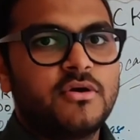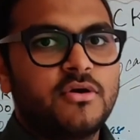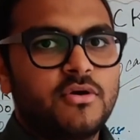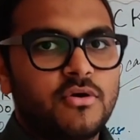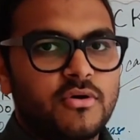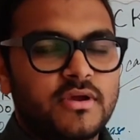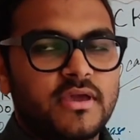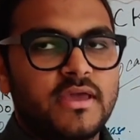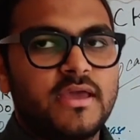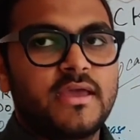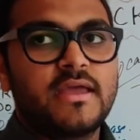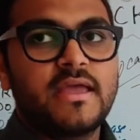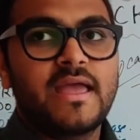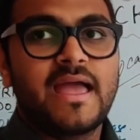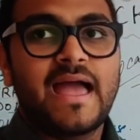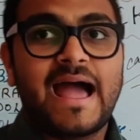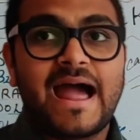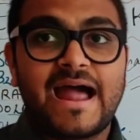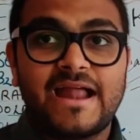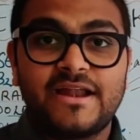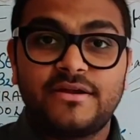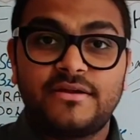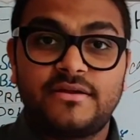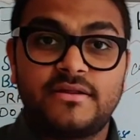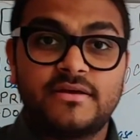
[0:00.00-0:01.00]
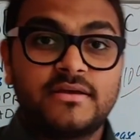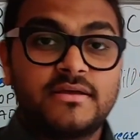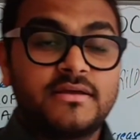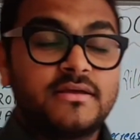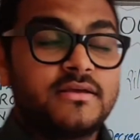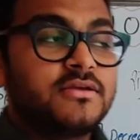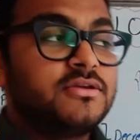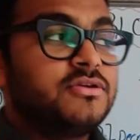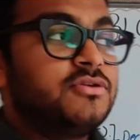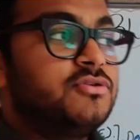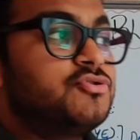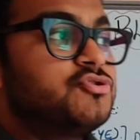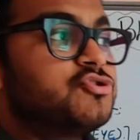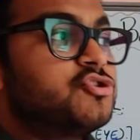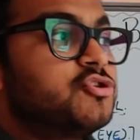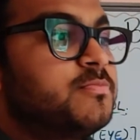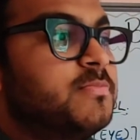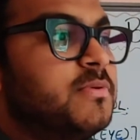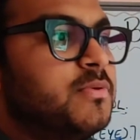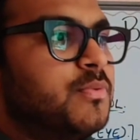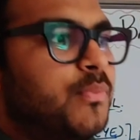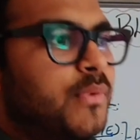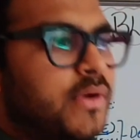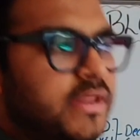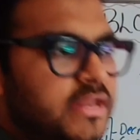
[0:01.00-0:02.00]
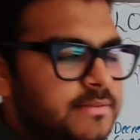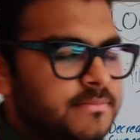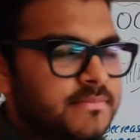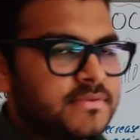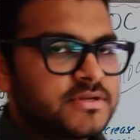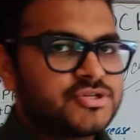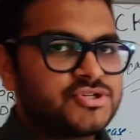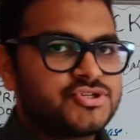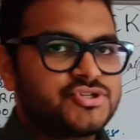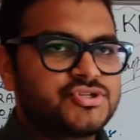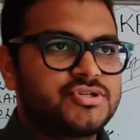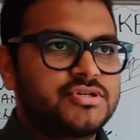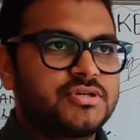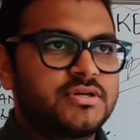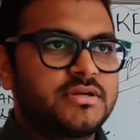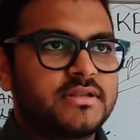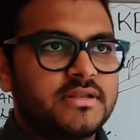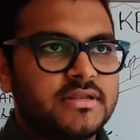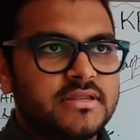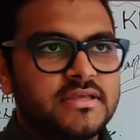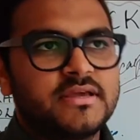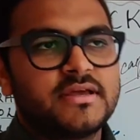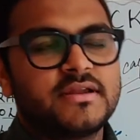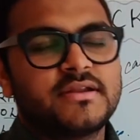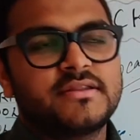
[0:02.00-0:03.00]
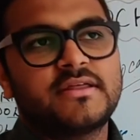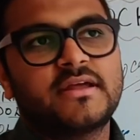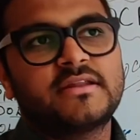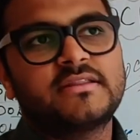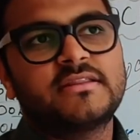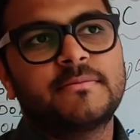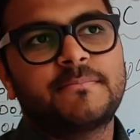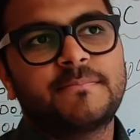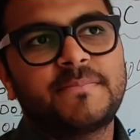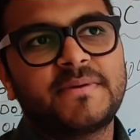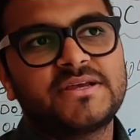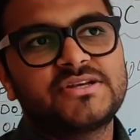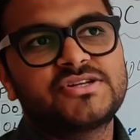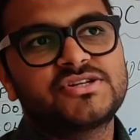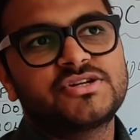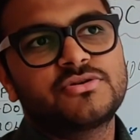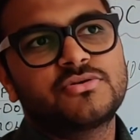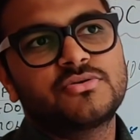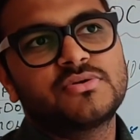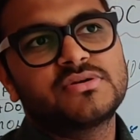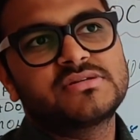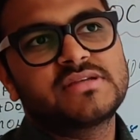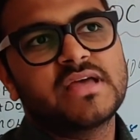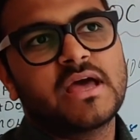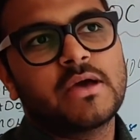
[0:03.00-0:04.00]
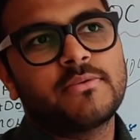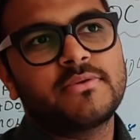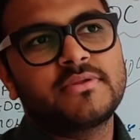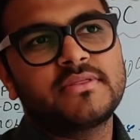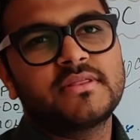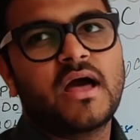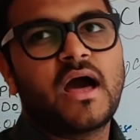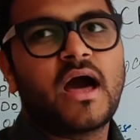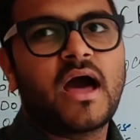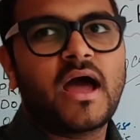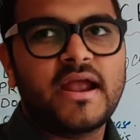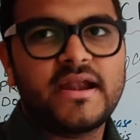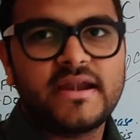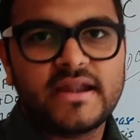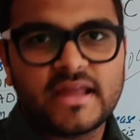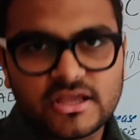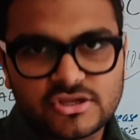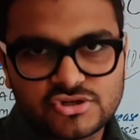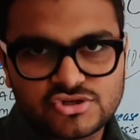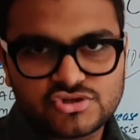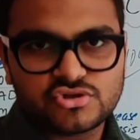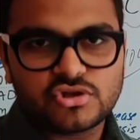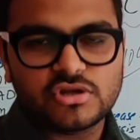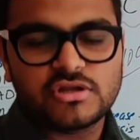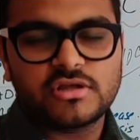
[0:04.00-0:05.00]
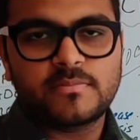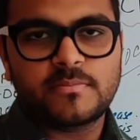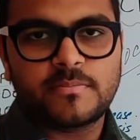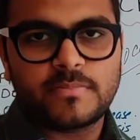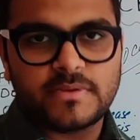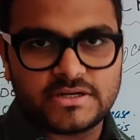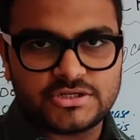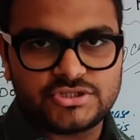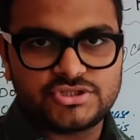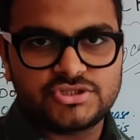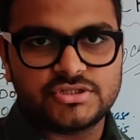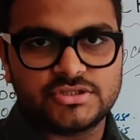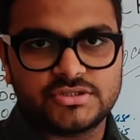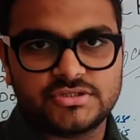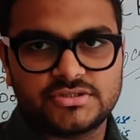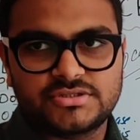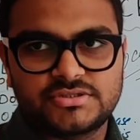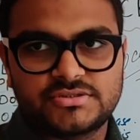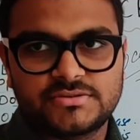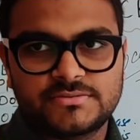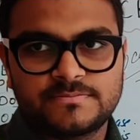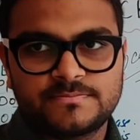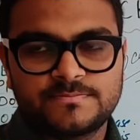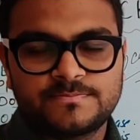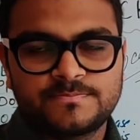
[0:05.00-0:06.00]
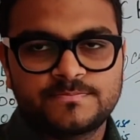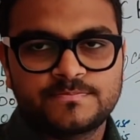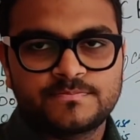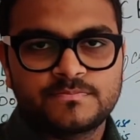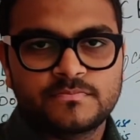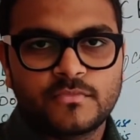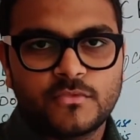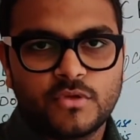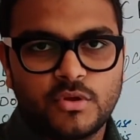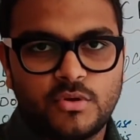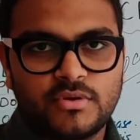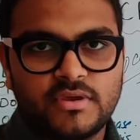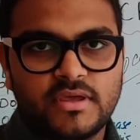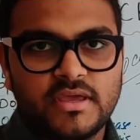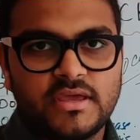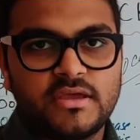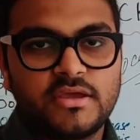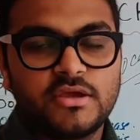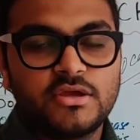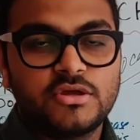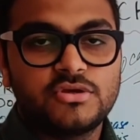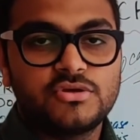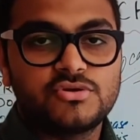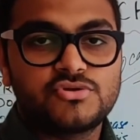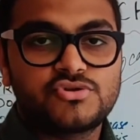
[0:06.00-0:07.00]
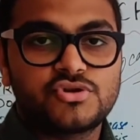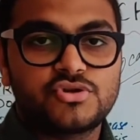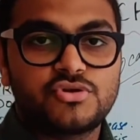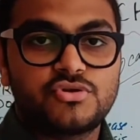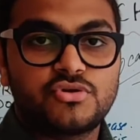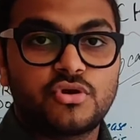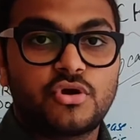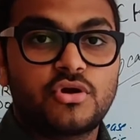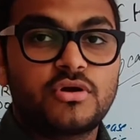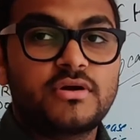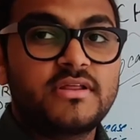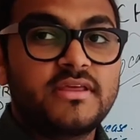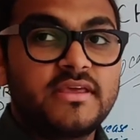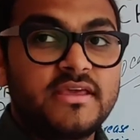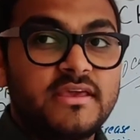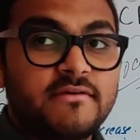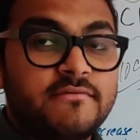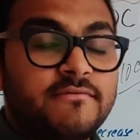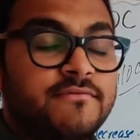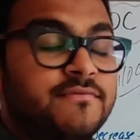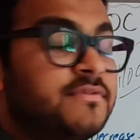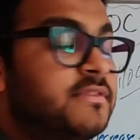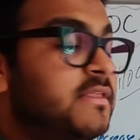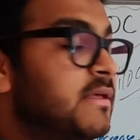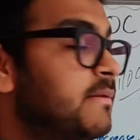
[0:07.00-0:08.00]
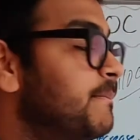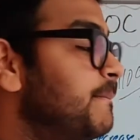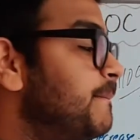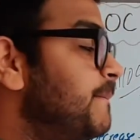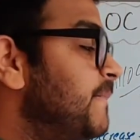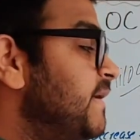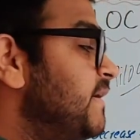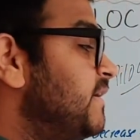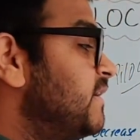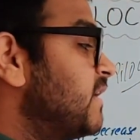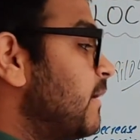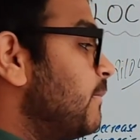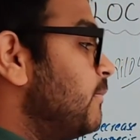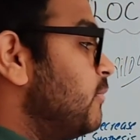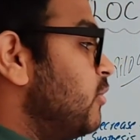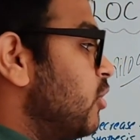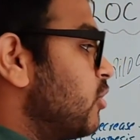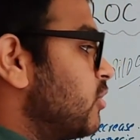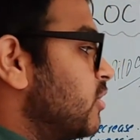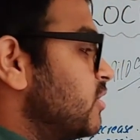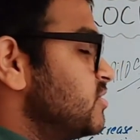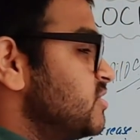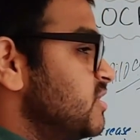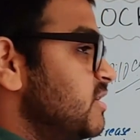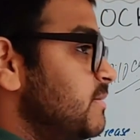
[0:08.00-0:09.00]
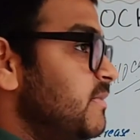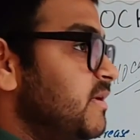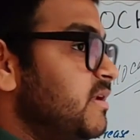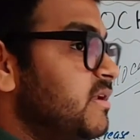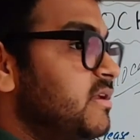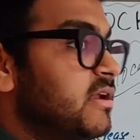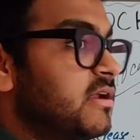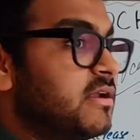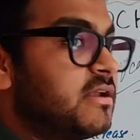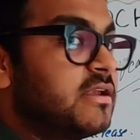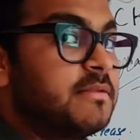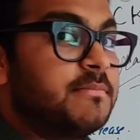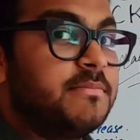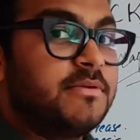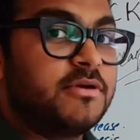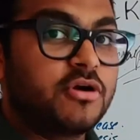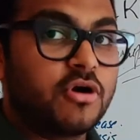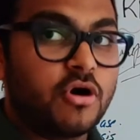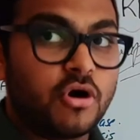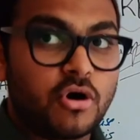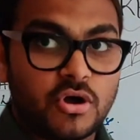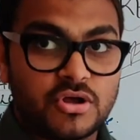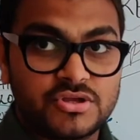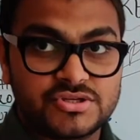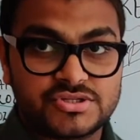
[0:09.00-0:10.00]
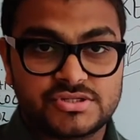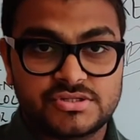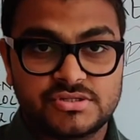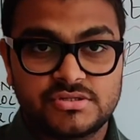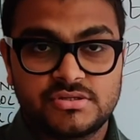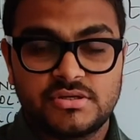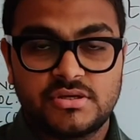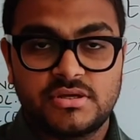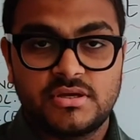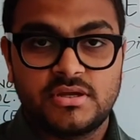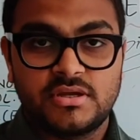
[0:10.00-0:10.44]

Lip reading: Okay, and you should be very much clear that the patient who is having the high diastolic pressures, okay, you should not give them beta blockers immediately because